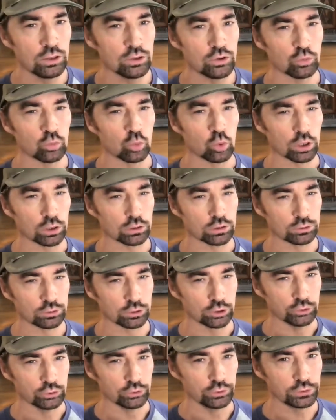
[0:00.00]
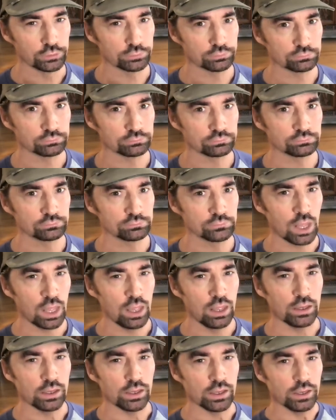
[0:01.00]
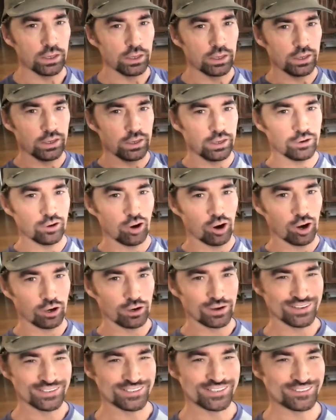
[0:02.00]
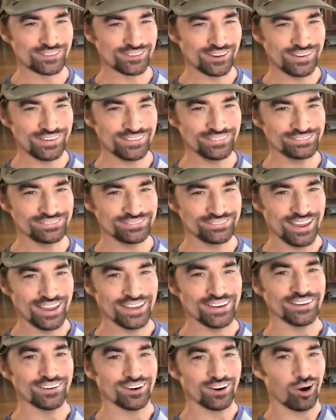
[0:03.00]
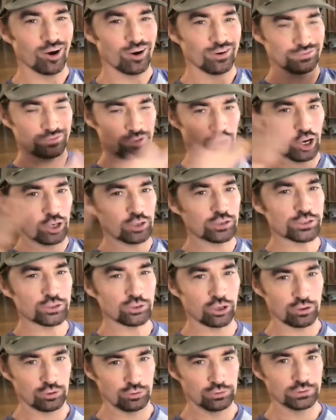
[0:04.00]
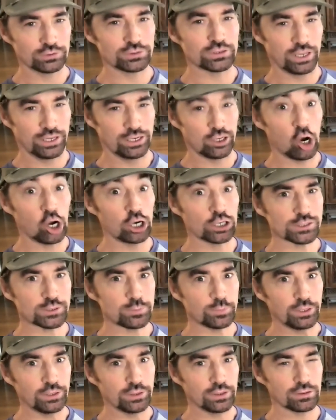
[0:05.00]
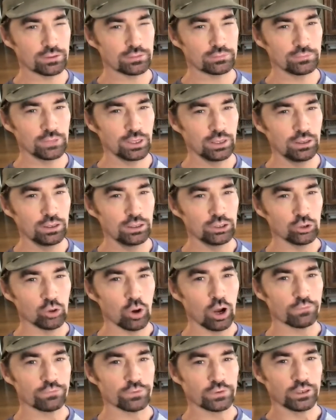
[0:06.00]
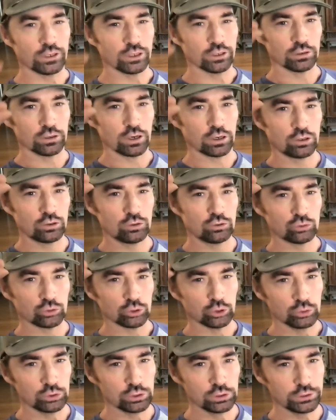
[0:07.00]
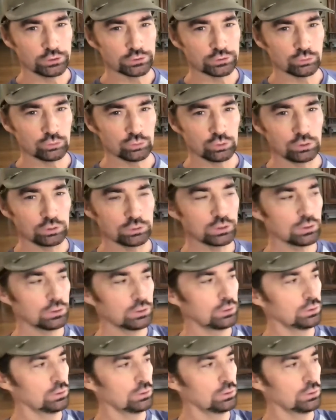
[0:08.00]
The word crude. In art history and in art circles, in art speak, you often hear crudely tooled,